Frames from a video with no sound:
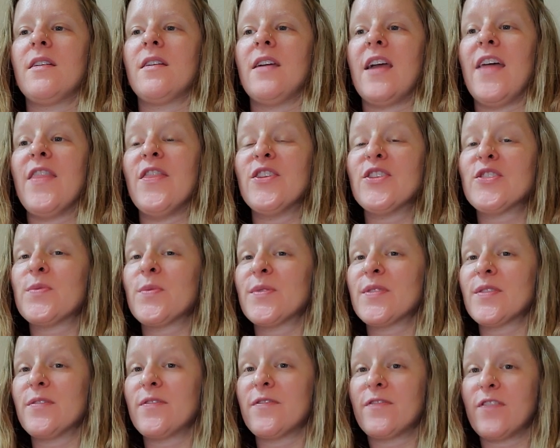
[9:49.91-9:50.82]
this
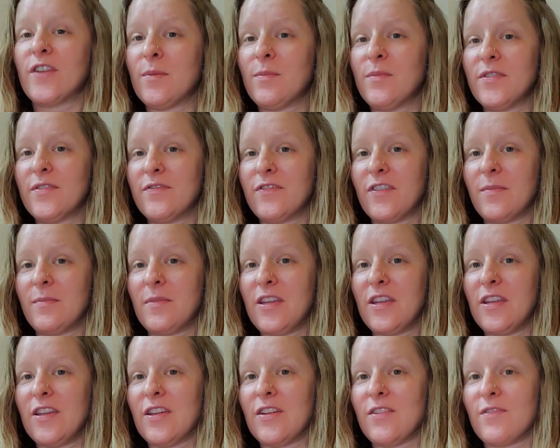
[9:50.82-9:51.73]
was affirmed for
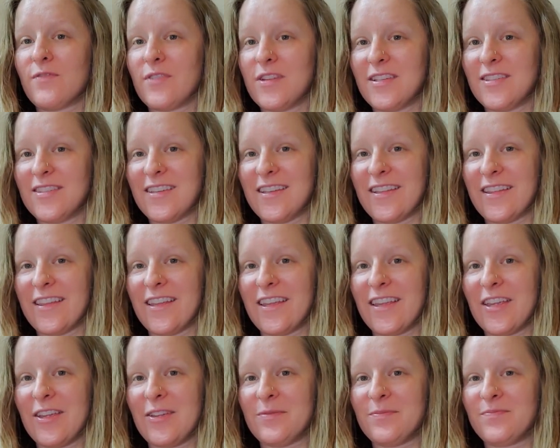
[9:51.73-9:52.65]
me
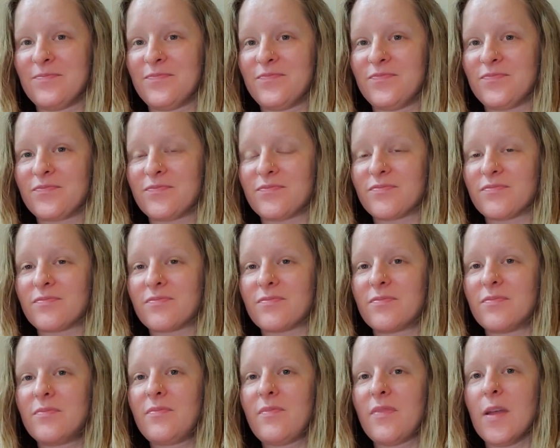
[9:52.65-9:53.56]
recently
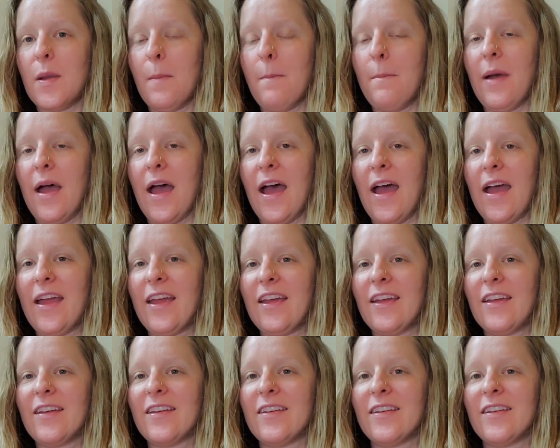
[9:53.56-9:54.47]

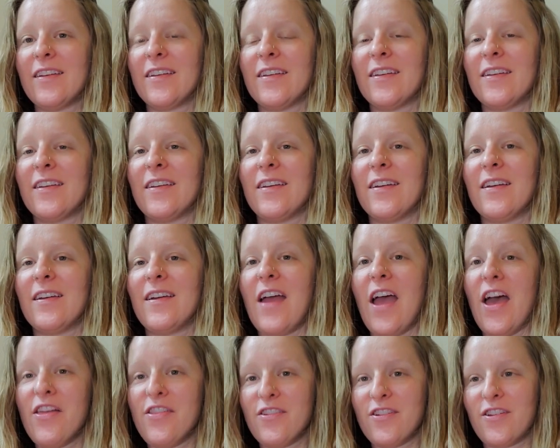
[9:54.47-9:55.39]
by
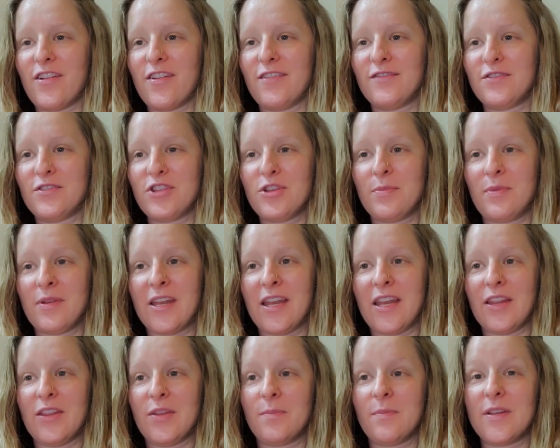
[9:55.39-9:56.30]
Heather of
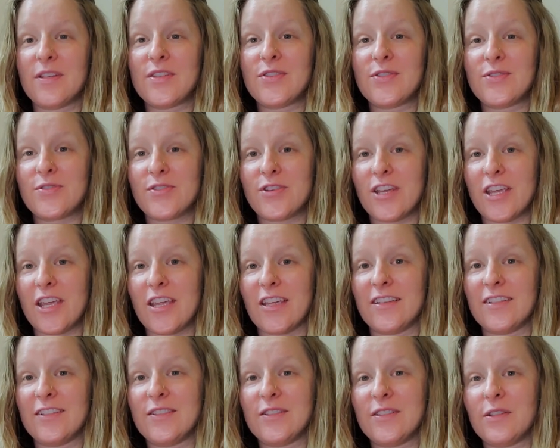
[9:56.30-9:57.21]
Illuminating the
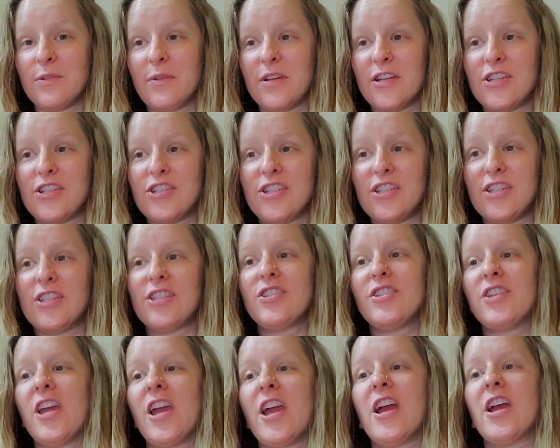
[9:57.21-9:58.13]
Mystery, where she
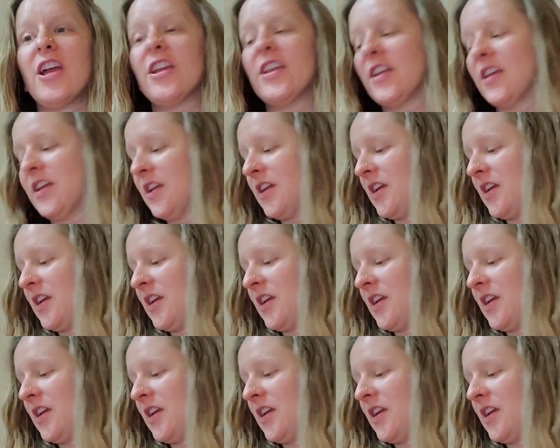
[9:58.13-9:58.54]
shared